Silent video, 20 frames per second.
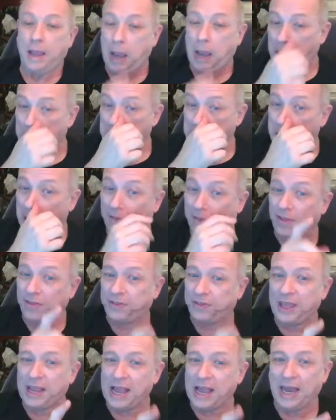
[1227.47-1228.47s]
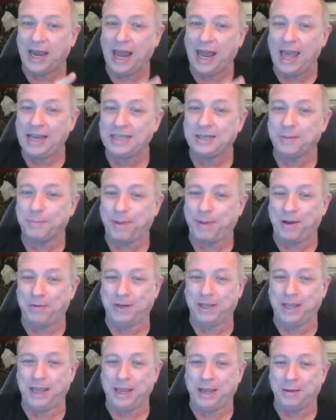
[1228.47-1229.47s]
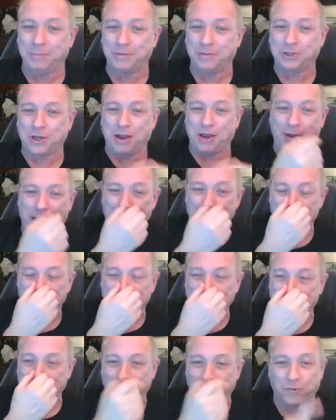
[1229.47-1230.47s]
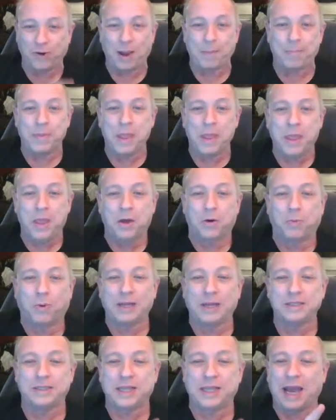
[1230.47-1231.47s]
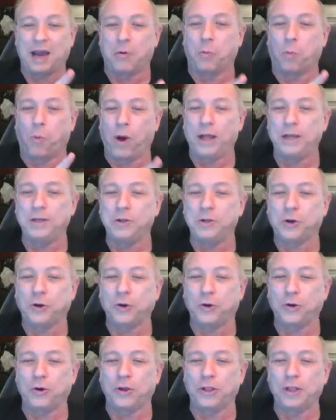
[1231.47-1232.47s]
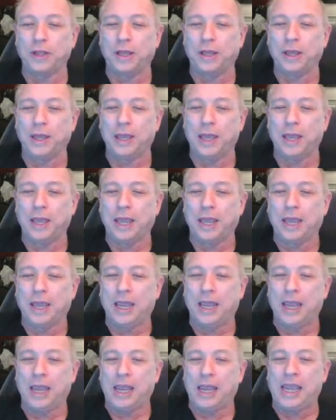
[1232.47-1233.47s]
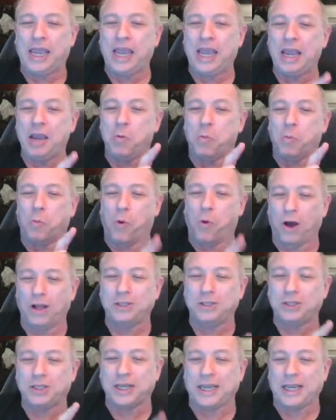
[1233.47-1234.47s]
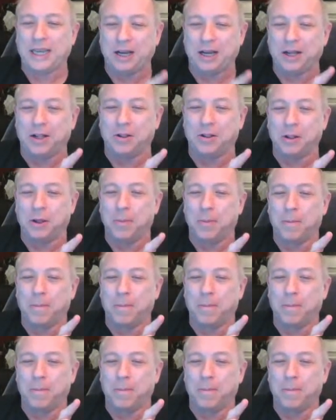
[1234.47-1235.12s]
And the other thing I liked about him, sorry, I didn't mean to interrupt, was that one girl he wants to kill,